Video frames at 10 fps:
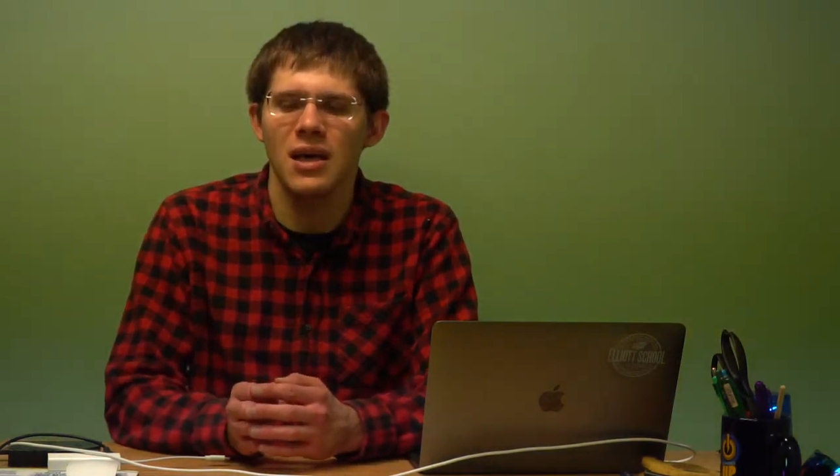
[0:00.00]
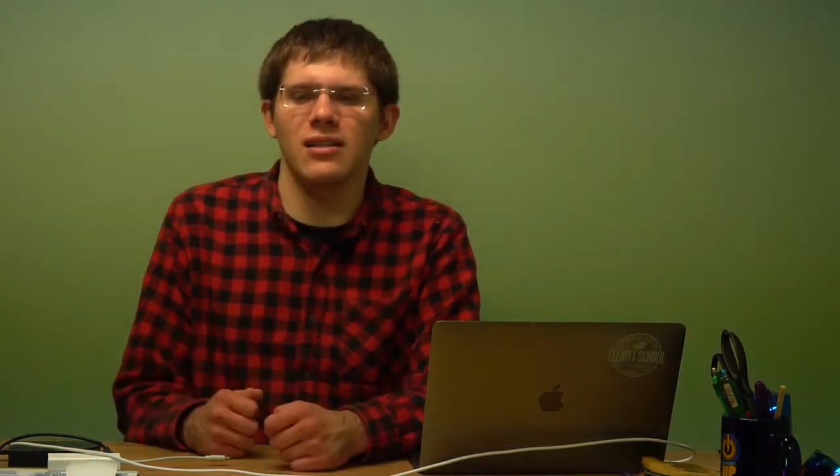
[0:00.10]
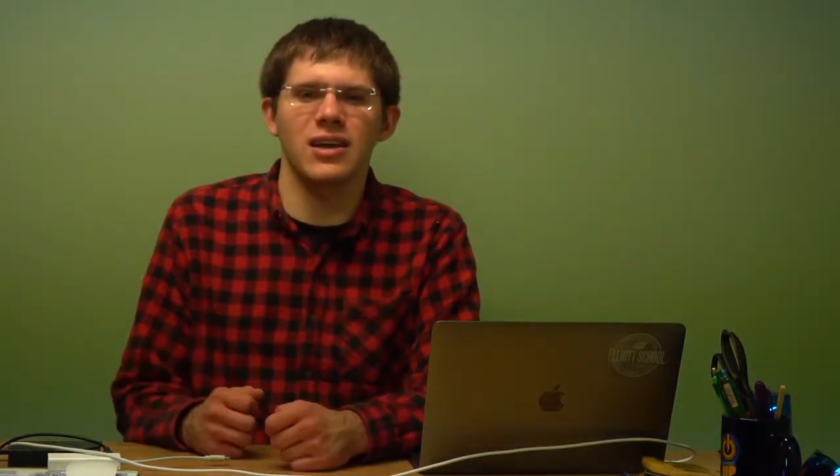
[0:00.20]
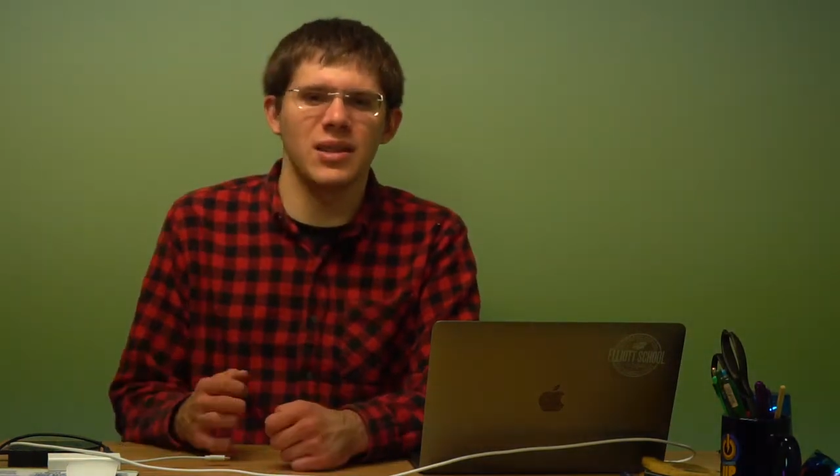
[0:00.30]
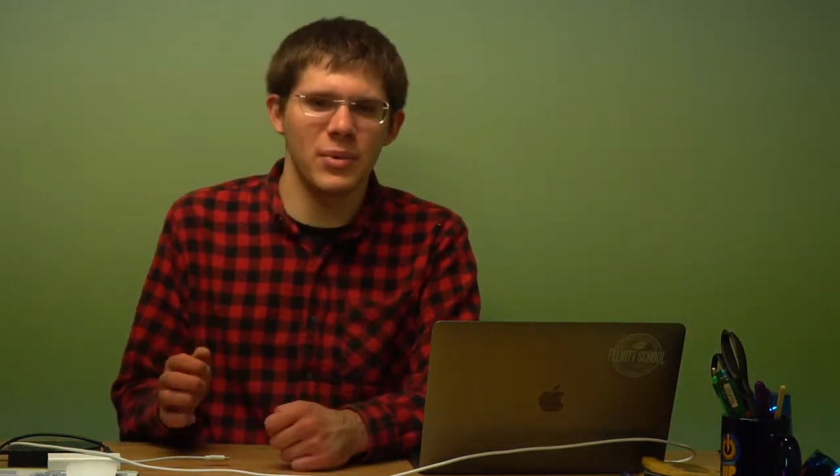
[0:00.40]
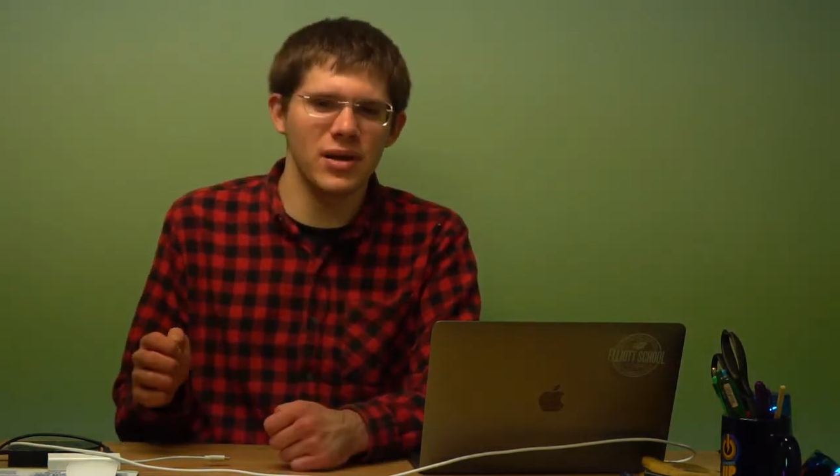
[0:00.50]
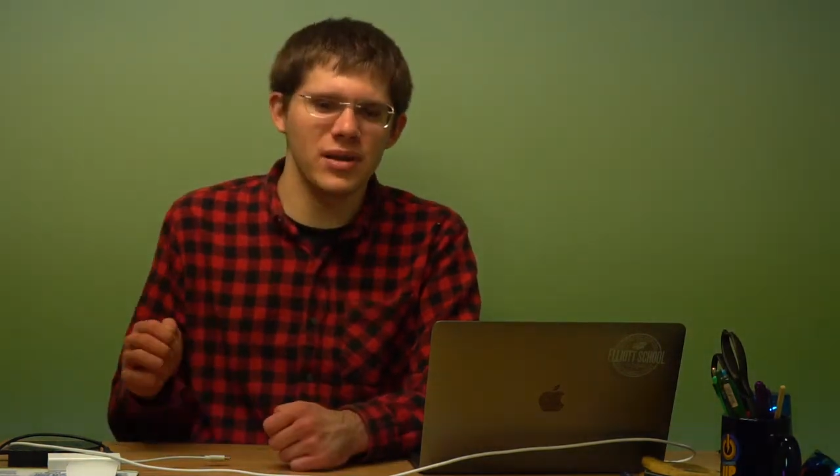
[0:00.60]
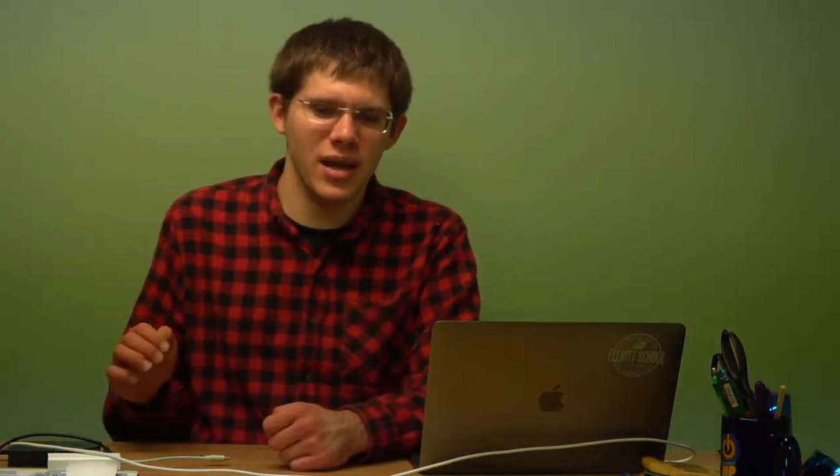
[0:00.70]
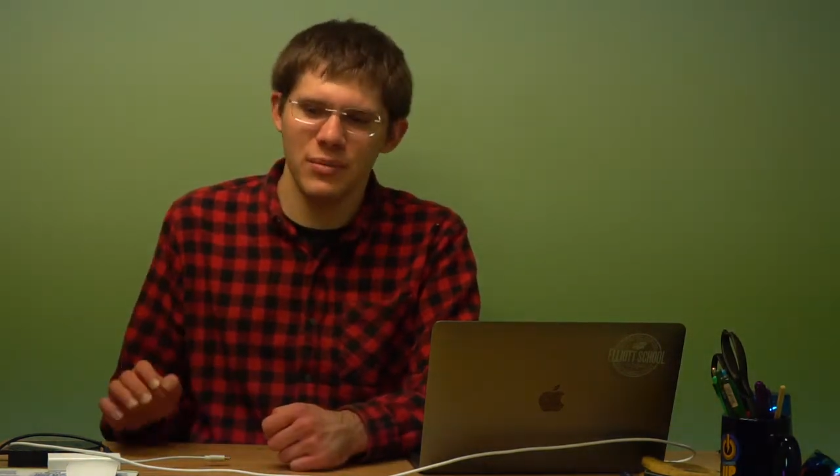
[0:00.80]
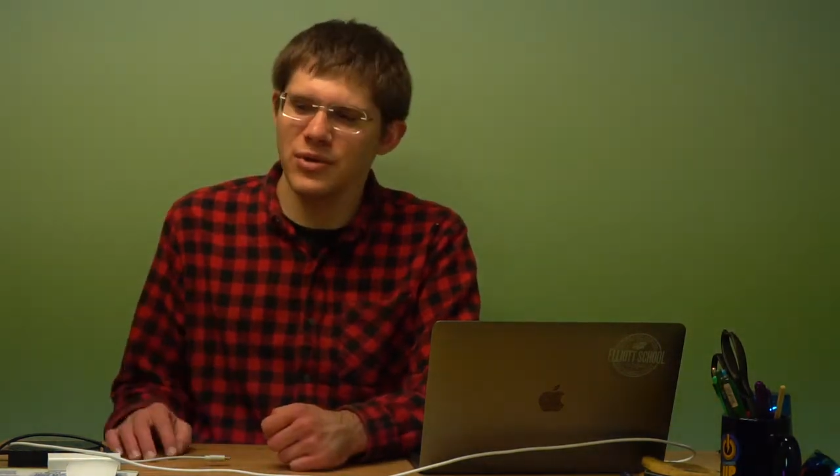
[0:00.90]
Like in the middle of the
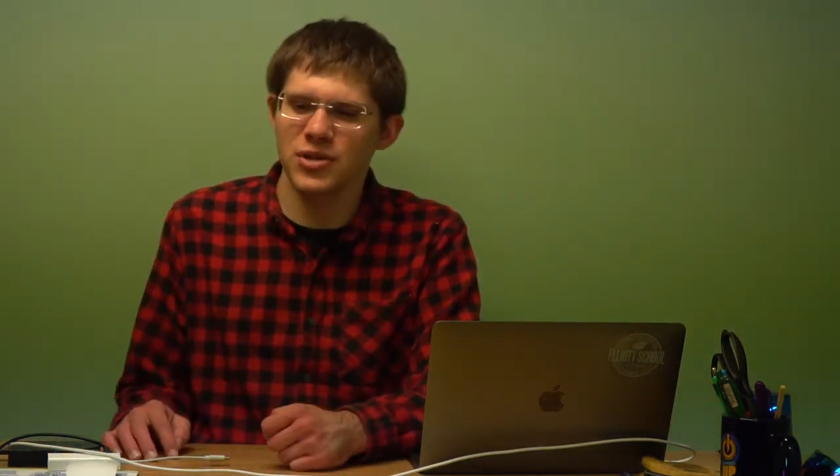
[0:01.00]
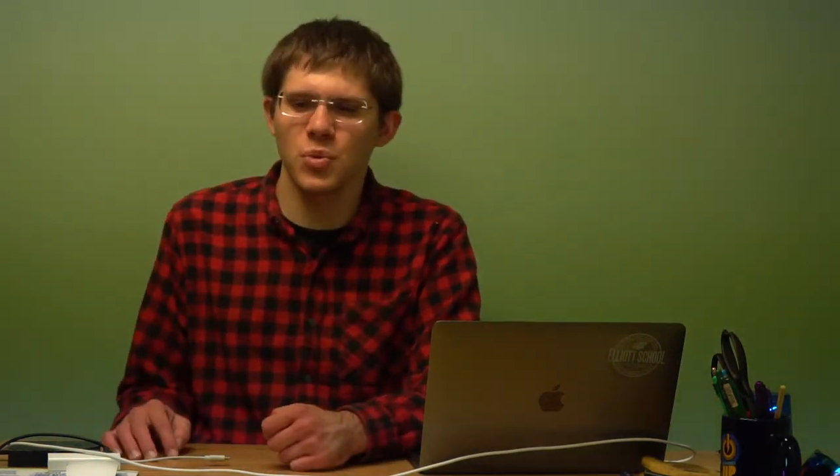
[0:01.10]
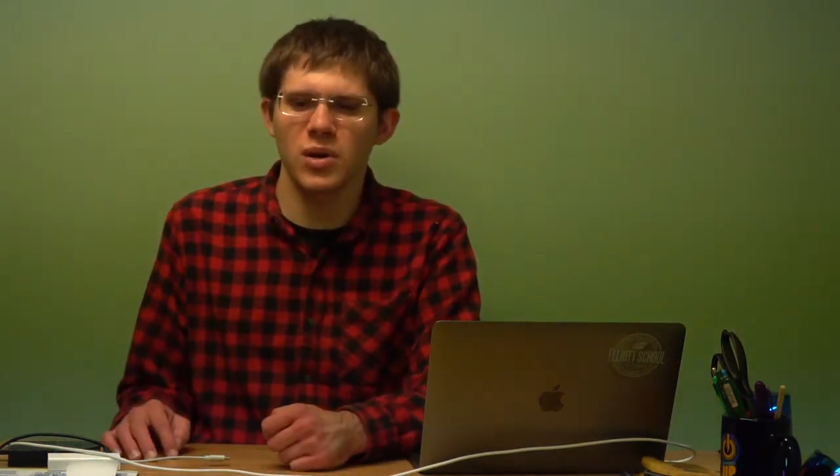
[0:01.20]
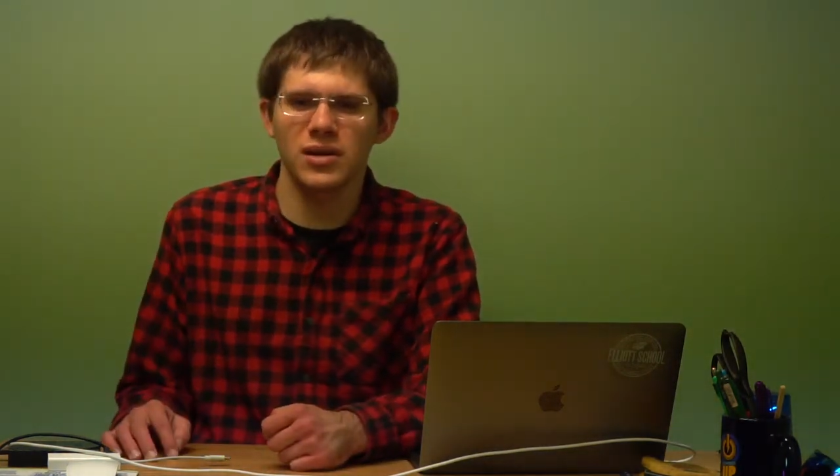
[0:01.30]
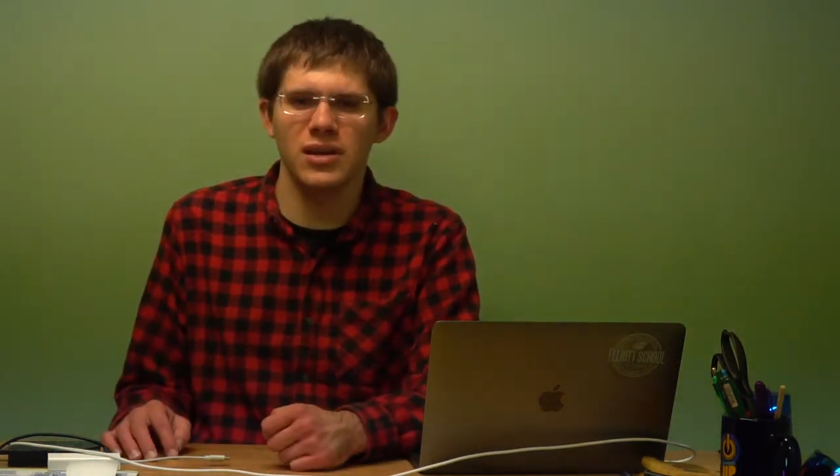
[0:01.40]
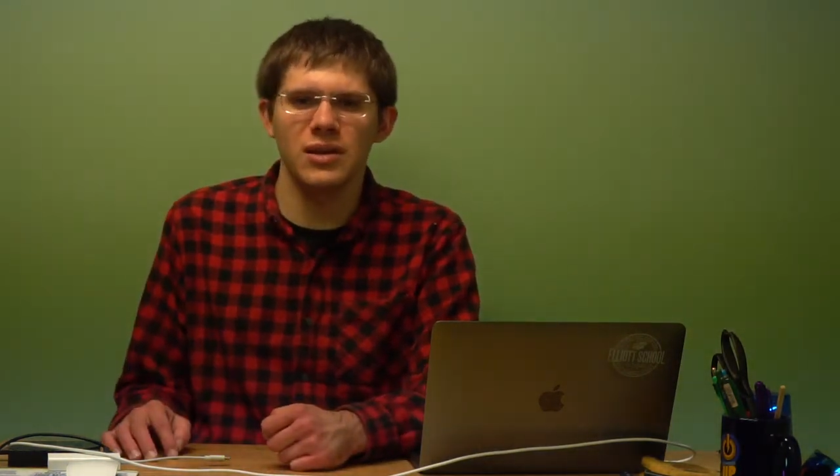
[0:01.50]
game, you just want to